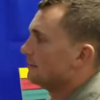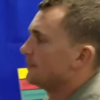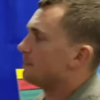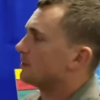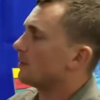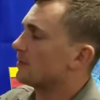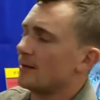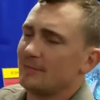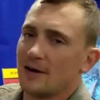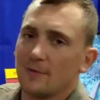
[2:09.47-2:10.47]
people don't
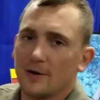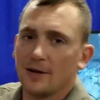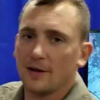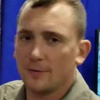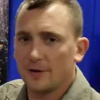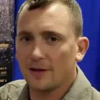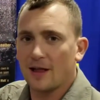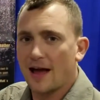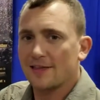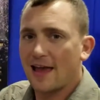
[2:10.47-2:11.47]
seem to really
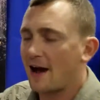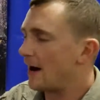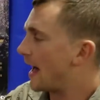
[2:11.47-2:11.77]
realize how,